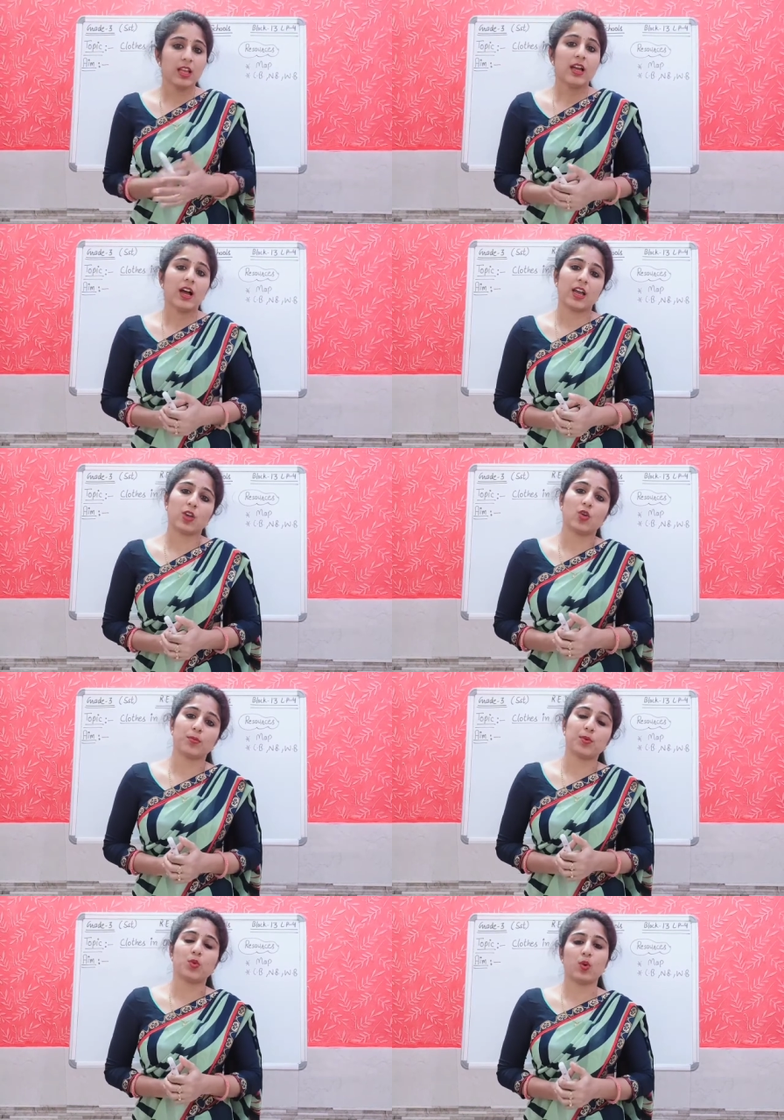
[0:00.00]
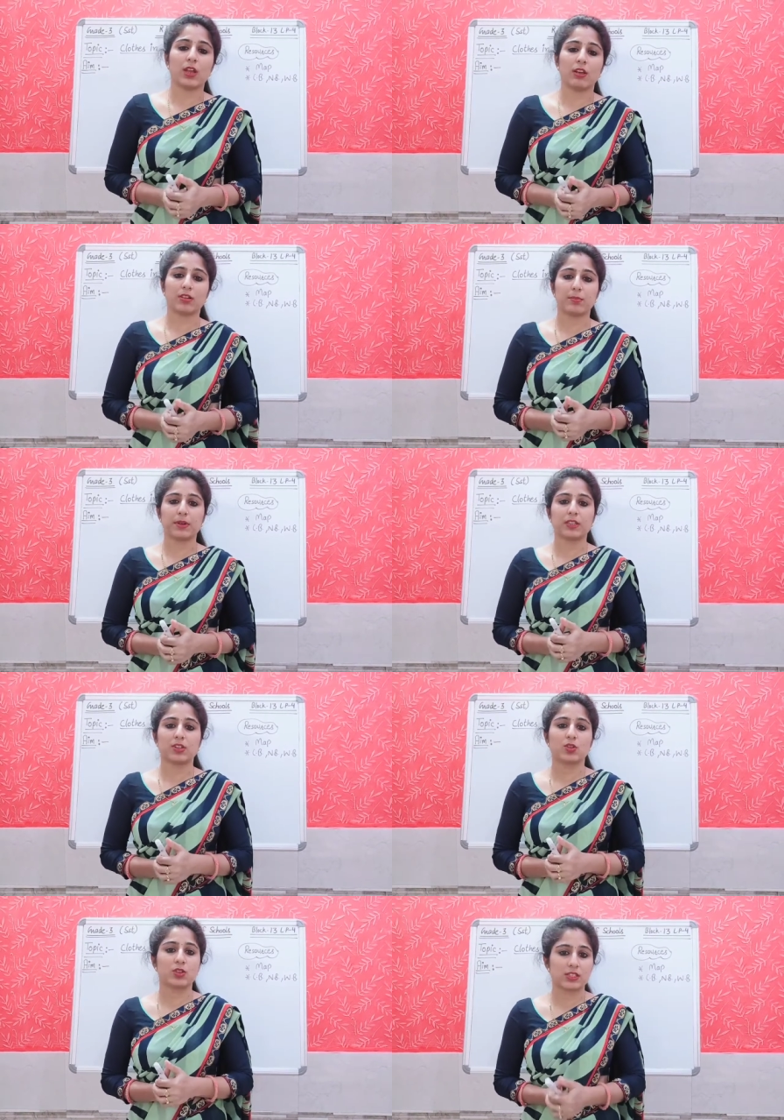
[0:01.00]
I hope you all have completed
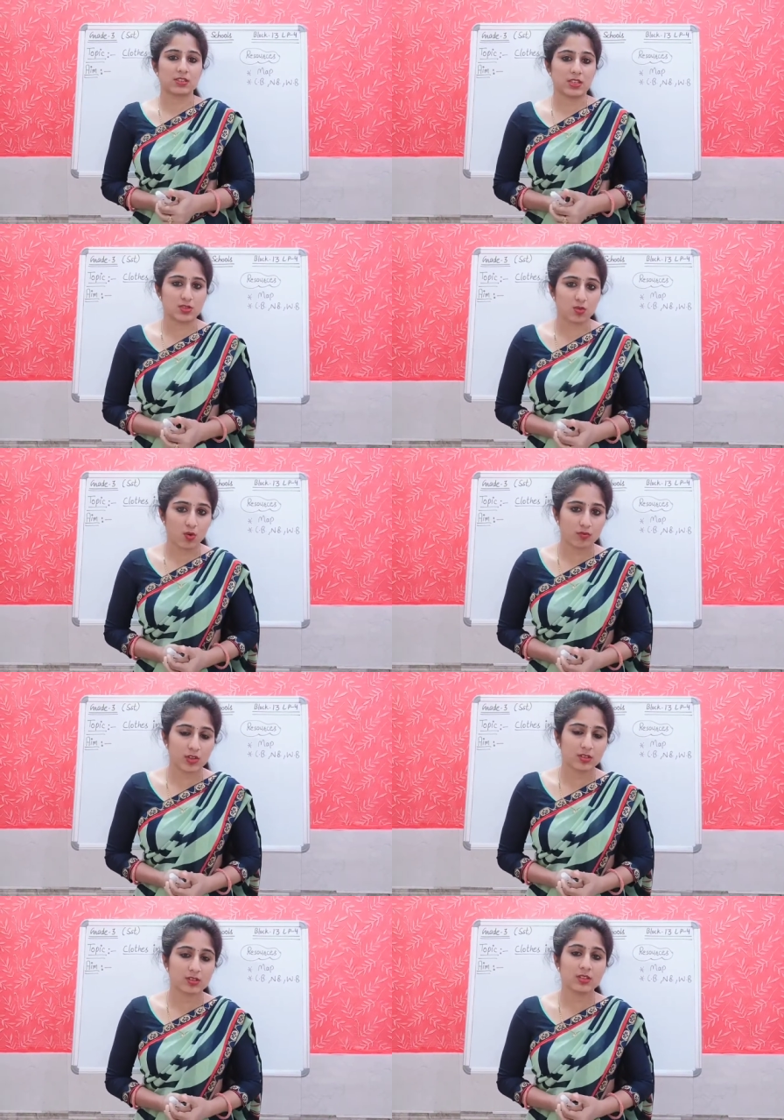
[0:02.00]
your yesterday's homework.